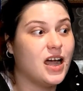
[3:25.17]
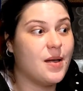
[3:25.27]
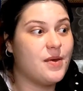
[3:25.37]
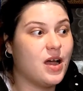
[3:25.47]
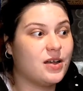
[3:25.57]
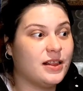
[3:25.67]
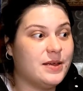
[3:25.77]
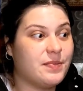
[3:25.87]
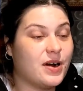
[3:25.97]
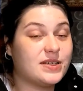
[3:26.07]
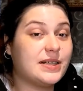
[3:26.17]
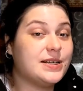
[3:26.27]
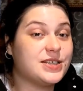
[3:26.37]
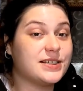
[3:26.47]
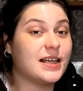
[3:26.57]
I'm an unclean person.
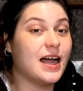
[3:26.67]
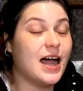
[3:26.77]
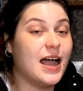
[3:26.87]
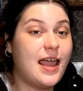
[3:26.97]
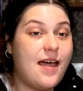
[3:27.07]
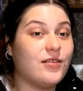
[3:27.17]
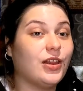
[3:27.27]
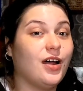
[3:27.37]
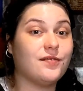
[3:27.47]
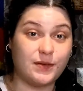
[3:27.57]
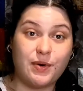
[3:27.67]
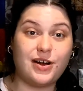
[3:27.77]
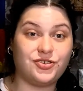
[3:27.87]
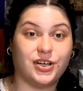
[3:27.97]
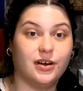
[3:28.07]
It's just, I have a lot of
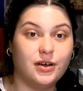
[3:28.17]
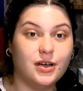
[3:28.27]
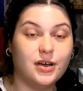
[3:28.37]
depression.